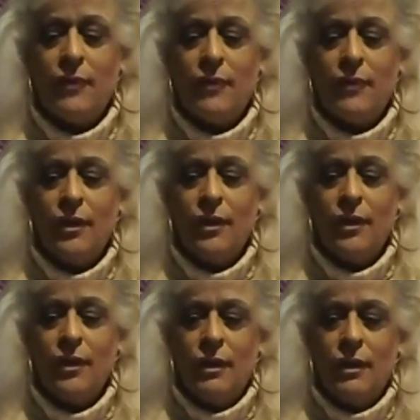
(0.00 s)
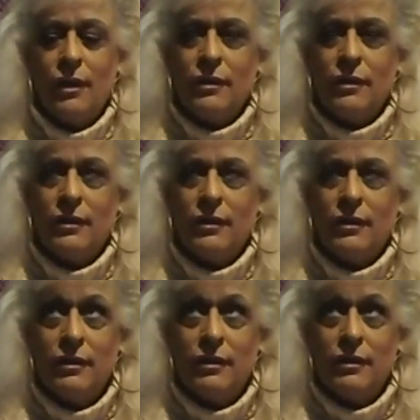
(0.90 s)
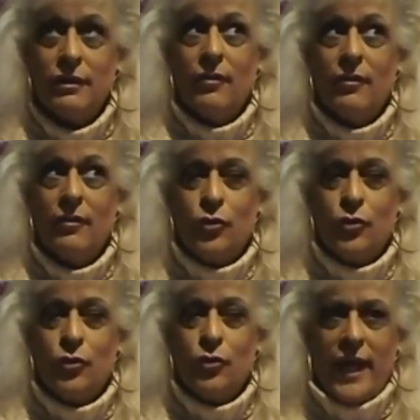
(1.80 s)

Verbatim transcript: when you write for anything,